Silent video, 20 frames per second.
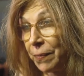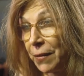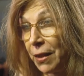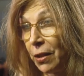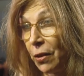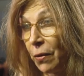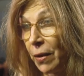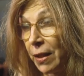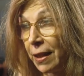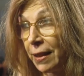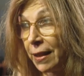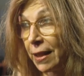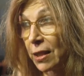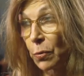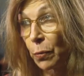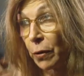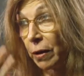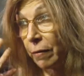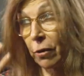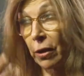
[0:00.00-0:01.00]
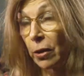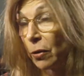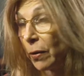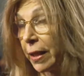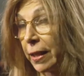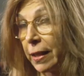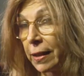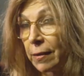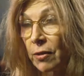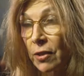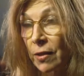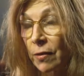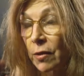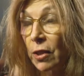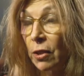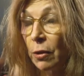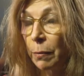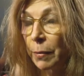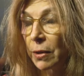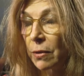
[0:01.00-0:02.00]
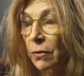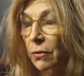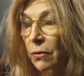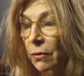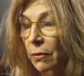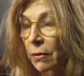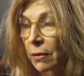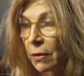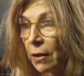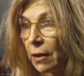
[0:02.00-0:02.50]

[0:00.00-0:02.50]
You know, I think that's one of our great gifts as humans.